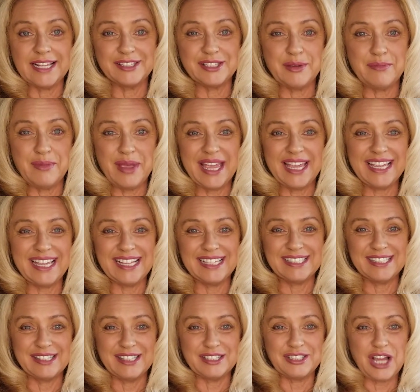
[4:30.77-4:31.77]
to make it to
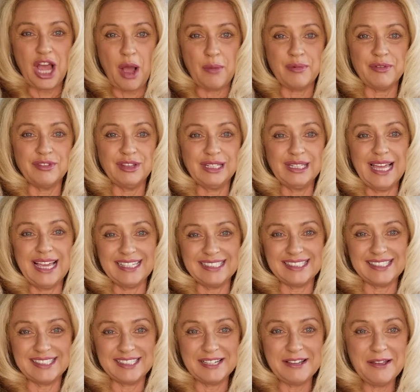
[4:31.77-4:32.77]
the top of the
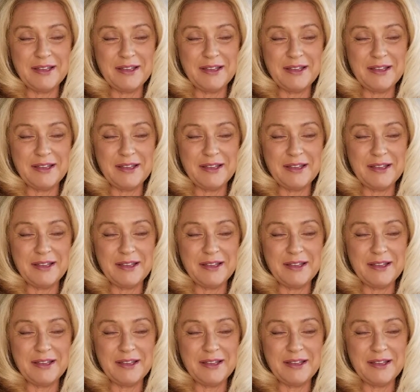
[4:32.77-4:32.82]
list.